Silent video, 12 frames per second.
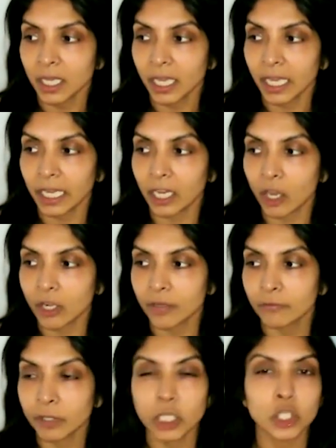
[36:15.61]
it kind
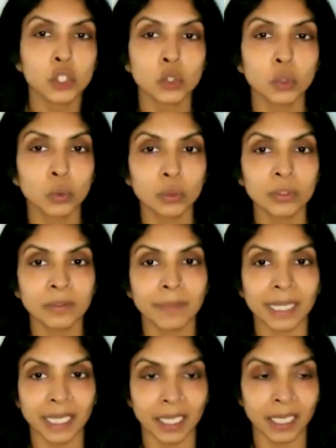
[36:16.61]
of reassures
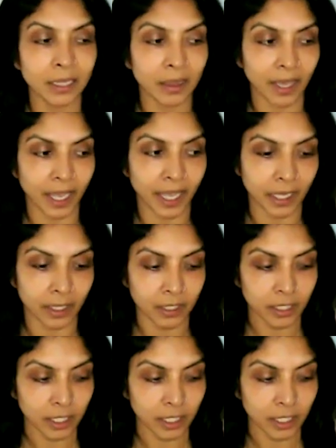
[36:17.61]
me that,